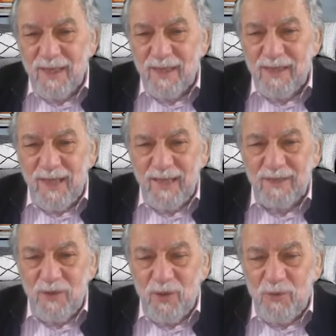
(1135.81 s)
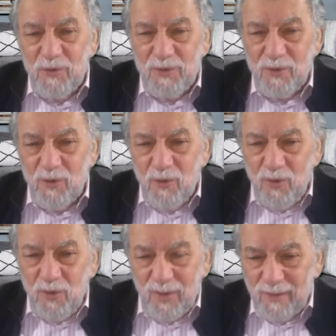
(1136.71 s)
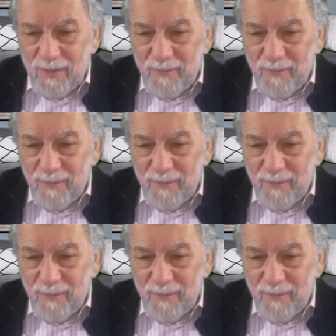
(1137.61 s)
that goes on.